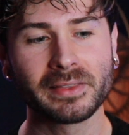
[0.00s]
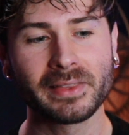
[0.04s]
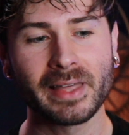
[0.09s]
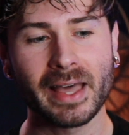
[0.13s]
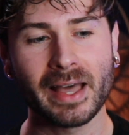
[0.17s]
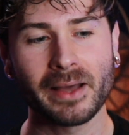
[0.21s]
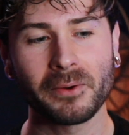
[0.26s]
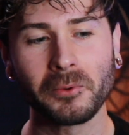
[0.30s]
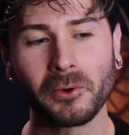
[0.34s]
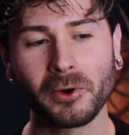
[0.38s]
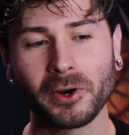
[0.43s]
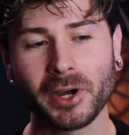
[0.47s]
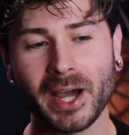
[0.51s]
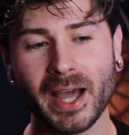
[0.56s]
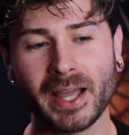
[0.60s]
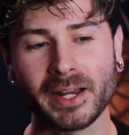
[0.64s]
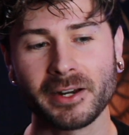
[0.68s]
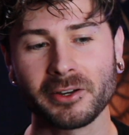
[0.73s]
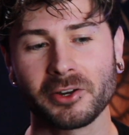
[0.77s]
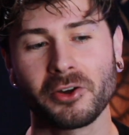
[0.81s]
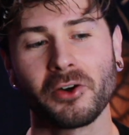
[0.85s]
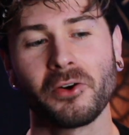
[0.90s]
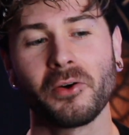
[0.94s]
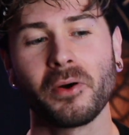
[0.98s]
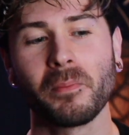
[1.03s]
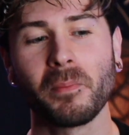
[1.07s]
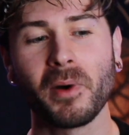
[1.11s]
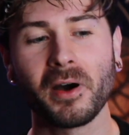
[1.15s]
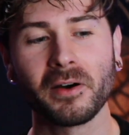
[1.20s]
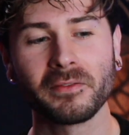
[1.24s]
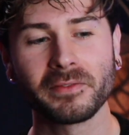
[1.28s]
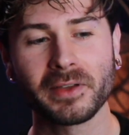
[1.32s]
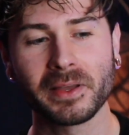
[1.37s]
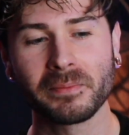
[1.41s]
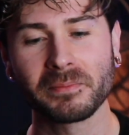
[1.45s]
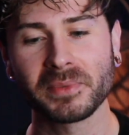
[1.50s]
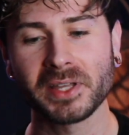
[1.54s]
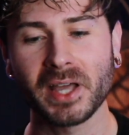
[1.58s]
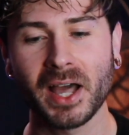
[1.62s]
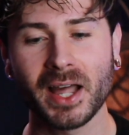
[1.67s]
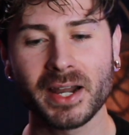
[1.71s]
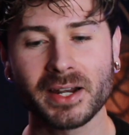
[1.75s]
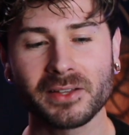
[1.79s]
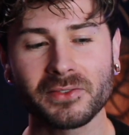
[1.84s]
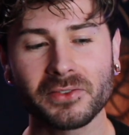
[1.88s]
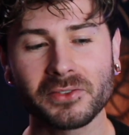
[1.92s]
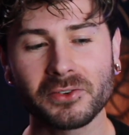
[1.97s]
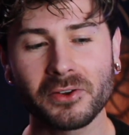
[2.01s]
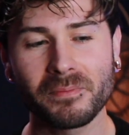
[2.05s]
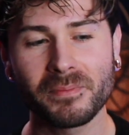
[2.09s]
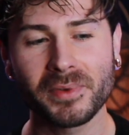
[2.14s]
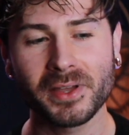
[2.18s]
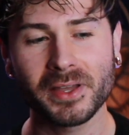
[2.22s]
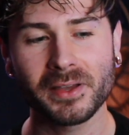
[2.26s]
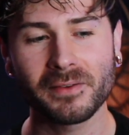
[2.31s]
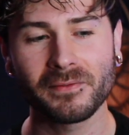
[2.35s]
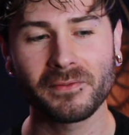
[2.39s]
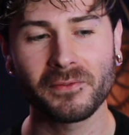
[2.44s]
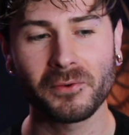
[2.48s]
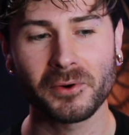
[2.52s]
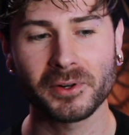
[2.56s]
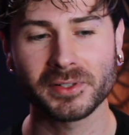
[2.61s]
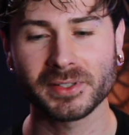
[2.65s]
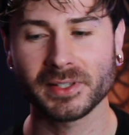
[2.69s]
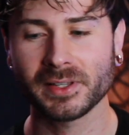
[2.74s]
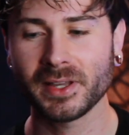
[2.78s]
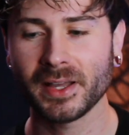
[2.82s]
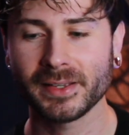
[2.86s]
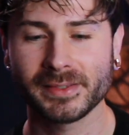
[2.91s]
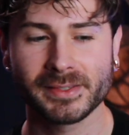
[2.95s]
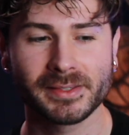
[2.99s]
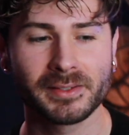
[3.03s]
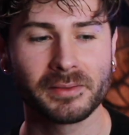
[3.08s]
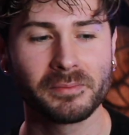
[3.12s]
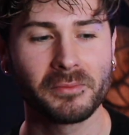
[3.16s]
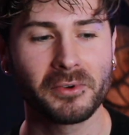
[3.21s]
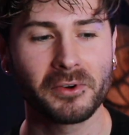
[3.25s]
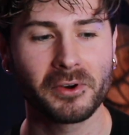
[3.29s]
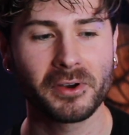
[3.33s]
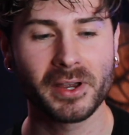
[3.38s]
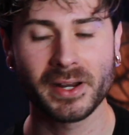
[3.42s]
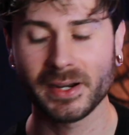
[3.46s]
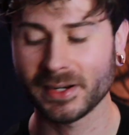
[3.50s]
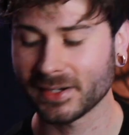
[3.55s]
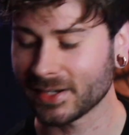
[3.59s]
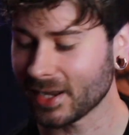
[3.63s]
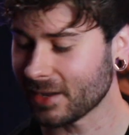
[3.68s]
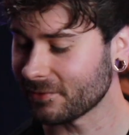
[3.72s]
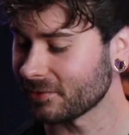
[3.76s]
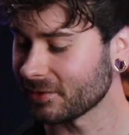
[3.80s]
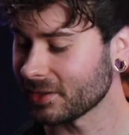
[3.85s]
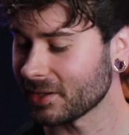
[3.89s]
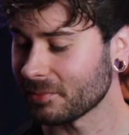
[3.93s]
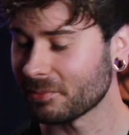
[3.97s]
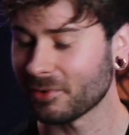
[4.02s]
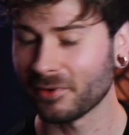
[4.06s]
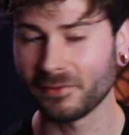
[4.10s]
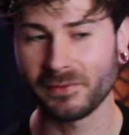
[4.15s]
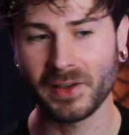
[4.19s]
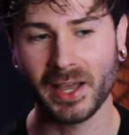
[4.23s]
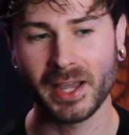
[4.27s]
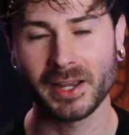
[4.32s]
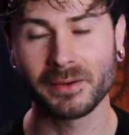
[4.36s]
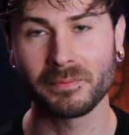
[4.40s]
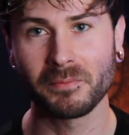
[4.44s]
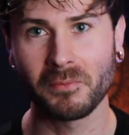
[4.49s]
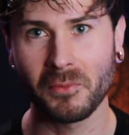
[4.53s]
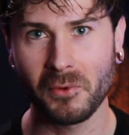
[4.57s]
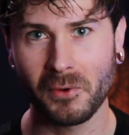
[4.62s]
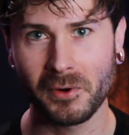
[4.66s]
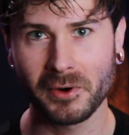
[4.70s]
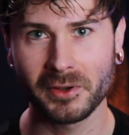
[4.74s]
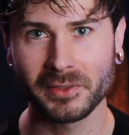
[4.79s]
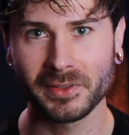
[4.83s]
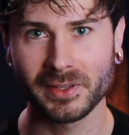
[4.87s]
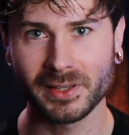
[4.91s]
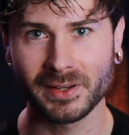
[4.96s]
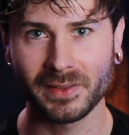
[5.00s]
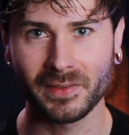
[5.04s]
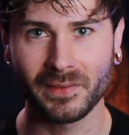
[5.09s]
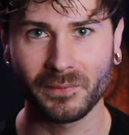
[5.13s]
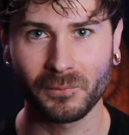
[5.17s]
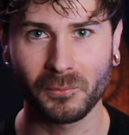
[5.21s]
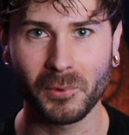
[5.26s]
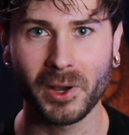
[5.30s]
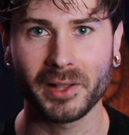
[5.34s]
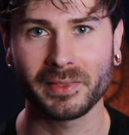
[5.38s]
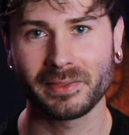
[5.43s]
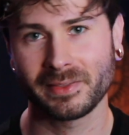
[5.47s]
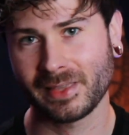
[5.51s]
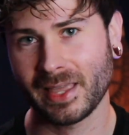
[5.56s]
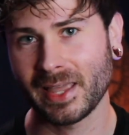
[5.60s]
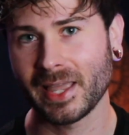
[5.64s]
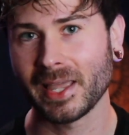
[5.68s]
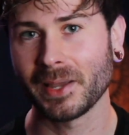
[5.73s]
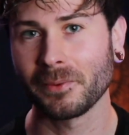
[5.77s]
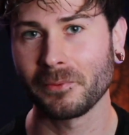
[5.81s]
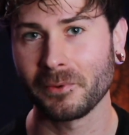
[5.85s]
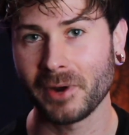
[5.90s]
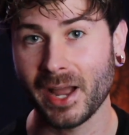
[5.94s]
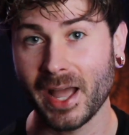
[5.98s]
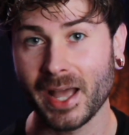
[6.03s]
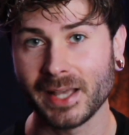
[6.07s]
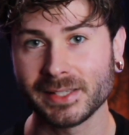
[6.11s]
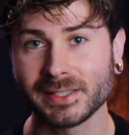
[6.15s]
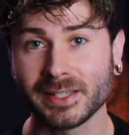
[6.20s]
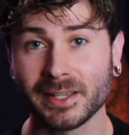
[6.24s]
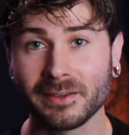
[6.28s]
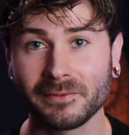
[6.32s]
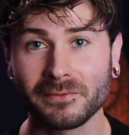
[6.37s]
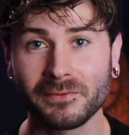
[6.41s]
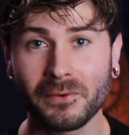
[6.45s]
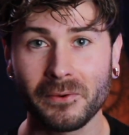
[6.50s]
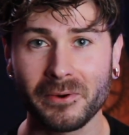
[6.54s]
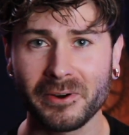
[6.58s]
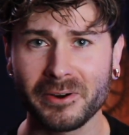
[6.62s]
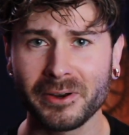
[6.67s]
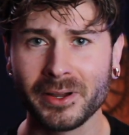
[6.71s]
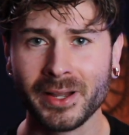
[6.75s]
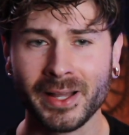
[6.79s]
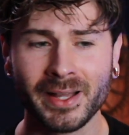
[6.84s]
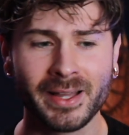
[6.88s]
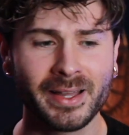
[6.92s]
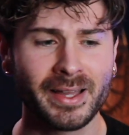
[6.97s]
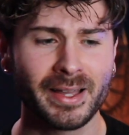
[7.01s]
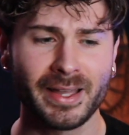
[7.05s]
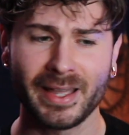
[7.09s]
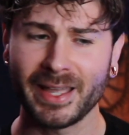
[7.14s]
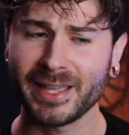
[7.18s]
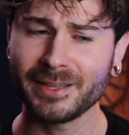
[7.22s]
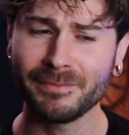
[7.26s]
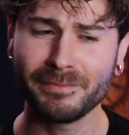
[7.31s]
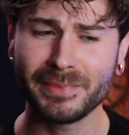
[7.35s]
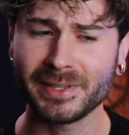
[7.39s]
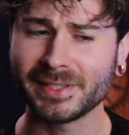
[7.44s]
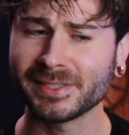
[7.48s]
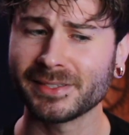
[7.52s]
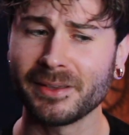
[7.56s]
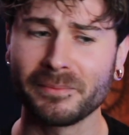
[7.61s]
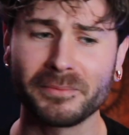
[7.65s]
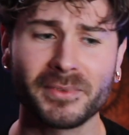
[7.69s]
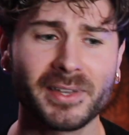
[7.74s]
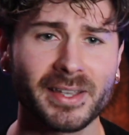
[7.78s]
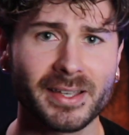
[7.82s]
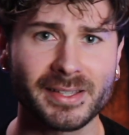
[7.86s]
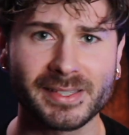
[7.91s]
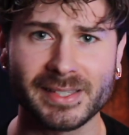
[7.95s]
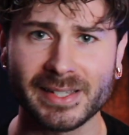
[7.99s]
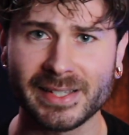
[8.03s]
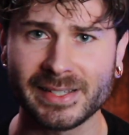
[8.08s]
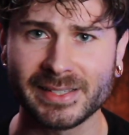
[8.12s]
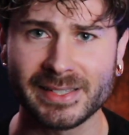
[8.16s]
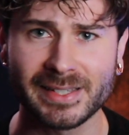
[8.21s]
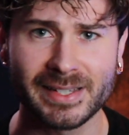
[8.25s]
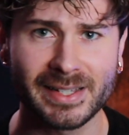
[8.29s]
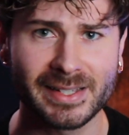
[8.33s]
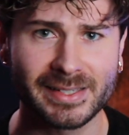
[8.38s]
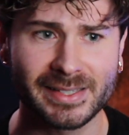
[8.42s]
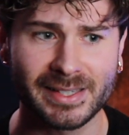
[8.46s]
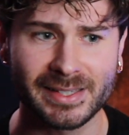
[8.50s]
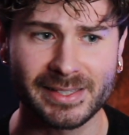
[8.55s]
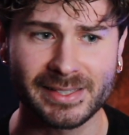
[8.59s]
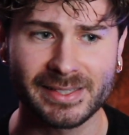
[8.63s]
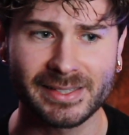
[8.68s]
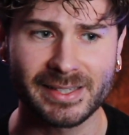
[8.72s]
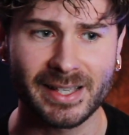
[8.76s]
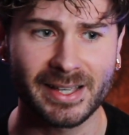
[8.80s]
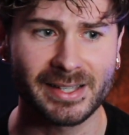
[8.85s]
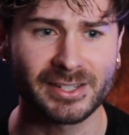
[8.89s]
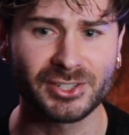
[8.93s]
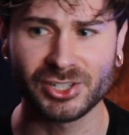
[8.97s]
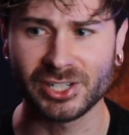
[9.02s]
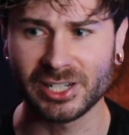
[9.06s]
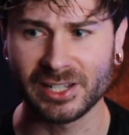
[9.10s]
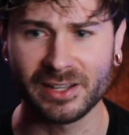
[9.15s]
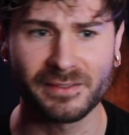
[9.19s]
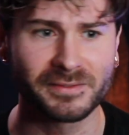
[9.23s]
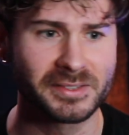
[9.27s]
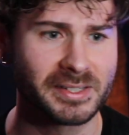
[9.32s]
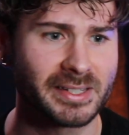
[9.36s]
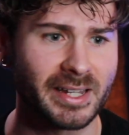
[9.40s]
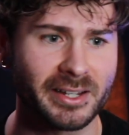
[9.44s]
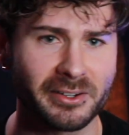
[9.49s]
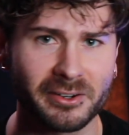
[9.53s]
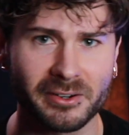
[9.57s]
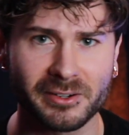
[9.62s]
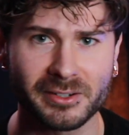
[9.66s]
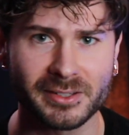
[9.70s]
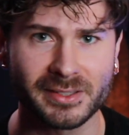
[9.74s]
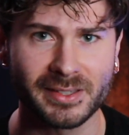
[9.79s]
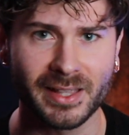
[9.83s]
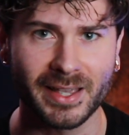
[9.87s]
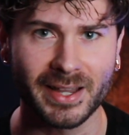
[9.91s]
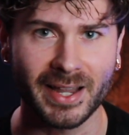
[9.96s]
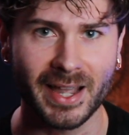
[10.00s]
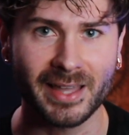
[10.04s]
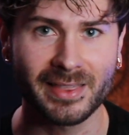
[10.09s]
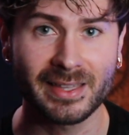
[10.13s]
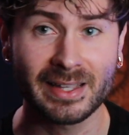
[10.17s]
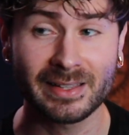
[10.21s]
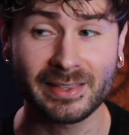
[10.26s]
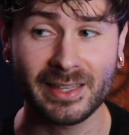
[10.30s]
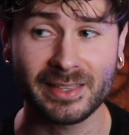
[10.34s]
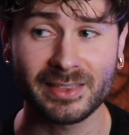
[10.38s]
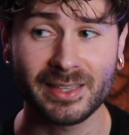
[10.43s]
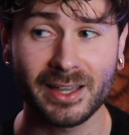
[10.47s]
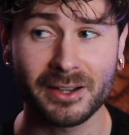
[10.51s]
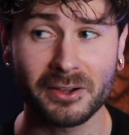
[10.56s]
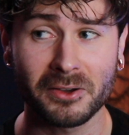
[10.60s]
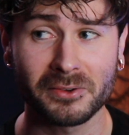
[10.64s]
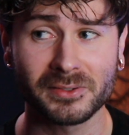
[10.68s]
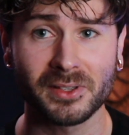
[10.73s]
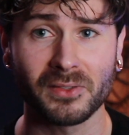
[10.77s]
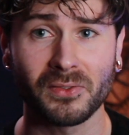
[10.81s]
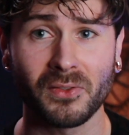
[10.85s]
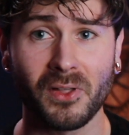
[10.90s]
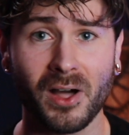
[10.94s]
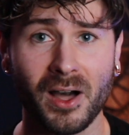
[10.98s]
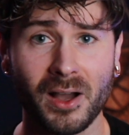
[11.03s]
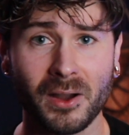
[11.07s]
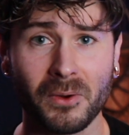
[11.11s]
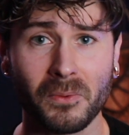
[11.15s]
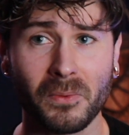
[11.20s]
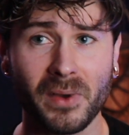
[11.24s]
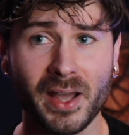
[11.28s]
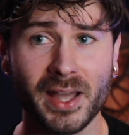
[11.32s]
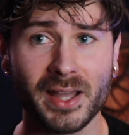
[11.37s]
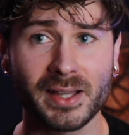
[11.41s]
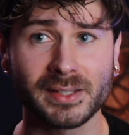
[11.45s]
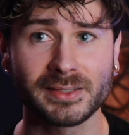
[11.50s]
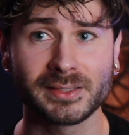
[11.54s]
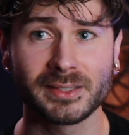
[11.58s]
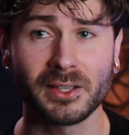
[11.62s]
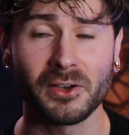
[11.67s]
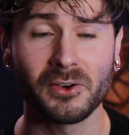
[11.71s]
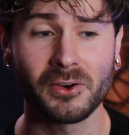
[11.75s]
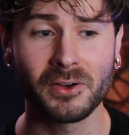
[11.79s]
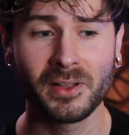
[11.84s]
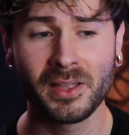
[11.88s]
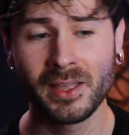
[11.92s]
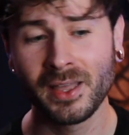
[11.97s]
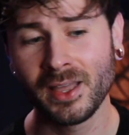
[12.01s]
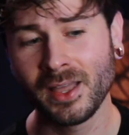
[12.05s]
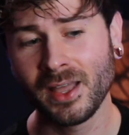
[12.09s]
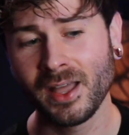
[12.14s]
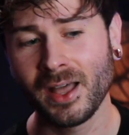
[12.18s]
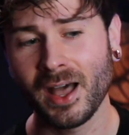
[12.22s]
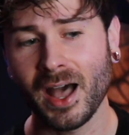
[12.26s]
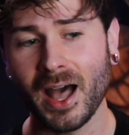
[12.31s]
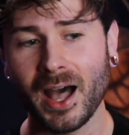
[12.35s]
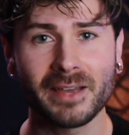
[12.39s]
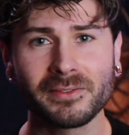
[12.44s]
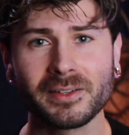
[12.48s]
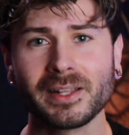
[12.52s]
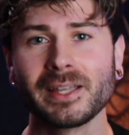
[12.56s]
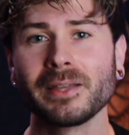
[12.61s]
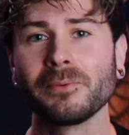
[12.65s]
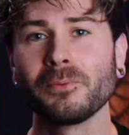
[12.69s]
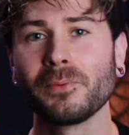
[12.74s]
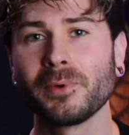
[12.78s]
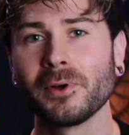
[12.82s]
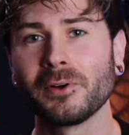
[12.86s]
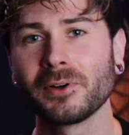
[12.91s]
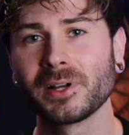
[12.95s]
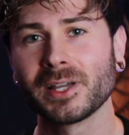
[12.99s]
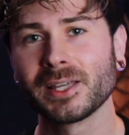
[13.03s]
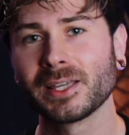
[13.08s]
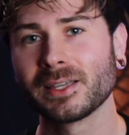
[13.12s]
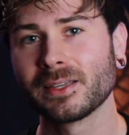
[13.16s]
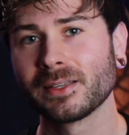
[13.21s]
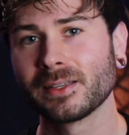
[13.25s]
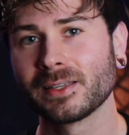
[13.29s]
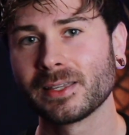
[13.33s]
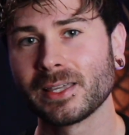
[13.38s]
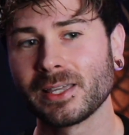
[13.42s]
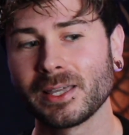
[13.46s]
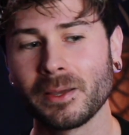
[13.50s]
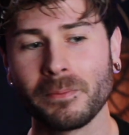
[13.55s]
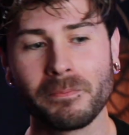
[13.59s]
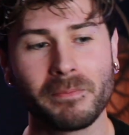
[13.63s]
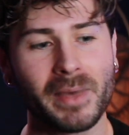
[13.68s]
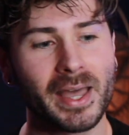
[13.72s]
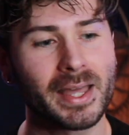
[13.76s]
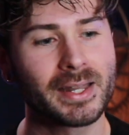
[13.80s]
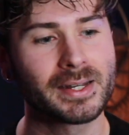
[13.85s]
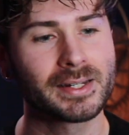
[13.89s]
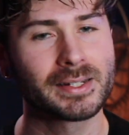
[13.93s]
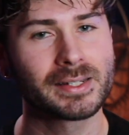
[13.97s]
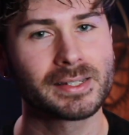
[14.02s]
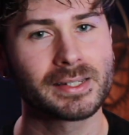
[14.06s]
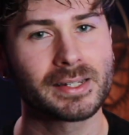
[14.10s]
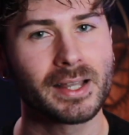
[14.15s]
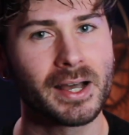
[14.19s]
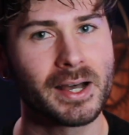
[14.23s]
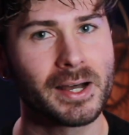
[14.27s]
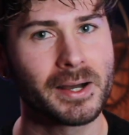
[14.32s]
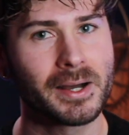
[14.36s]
that will kind of go above and beyond a little bit for its customer and definitely provide more than what they were asking for. It can be something as easy as a sheet of stickers. Like, I think that goes a long way. So definitely will commend